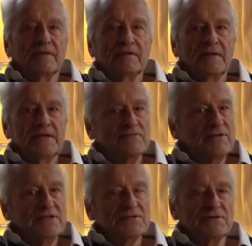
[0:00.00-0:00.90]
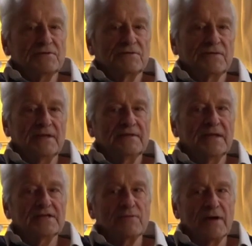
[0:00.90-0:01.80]
It's really so. And
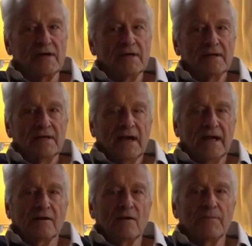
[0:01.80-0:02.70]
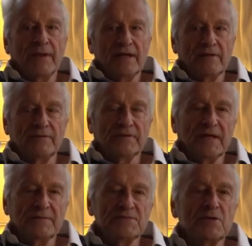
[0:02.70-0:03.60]
that's why I compared it with the
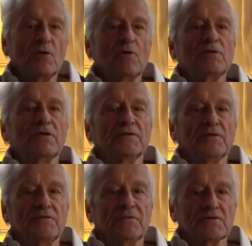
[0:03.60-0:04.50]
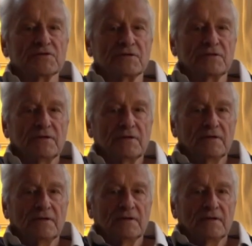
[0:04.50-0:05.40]
empty hole in the universe.
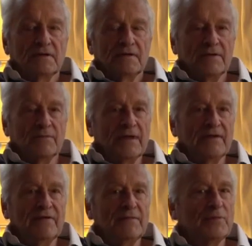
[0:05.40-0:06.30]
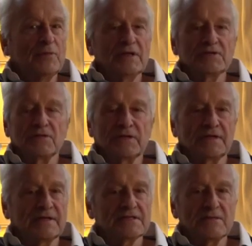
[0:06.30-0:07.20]
That whatever I put into it, it
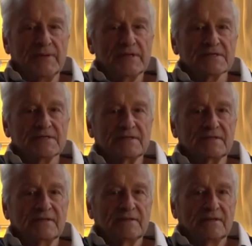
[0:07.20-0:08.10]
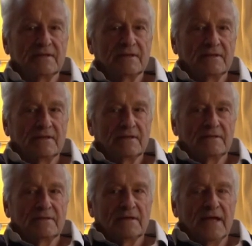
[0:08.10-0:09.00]
disappears.
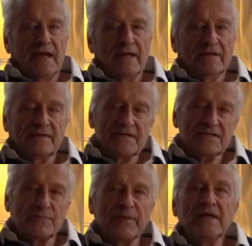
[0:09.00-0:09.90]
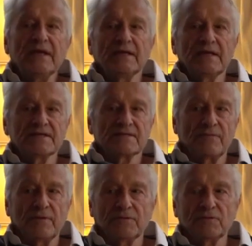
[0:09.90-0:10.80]
And this beingness,
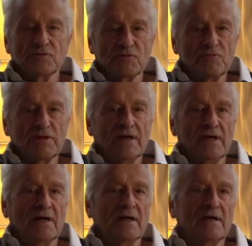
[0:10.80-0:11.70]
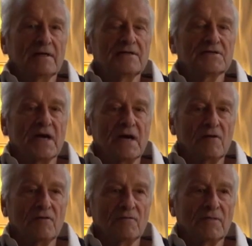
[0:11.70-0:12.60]
what you truly are, this
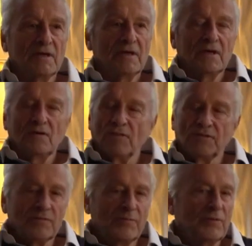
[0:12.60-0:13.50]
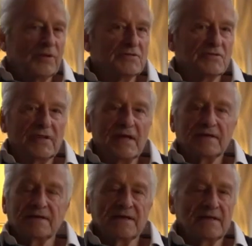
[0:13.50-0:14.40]
AUM, what you put into that,
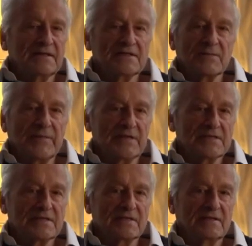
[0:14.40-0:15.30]
it disappears.